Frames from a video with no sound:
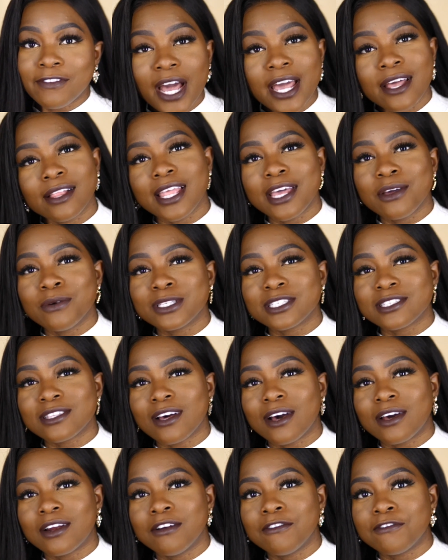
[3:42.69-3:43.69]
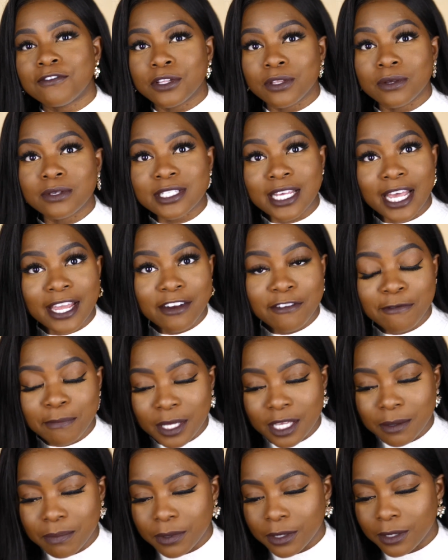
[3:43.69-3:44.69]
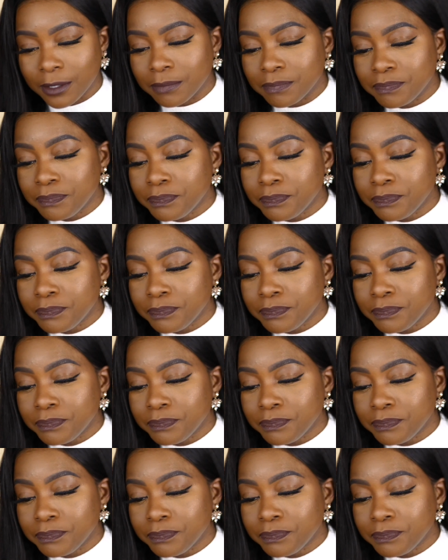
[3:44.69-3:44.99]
Violite was thought of for those kind of people.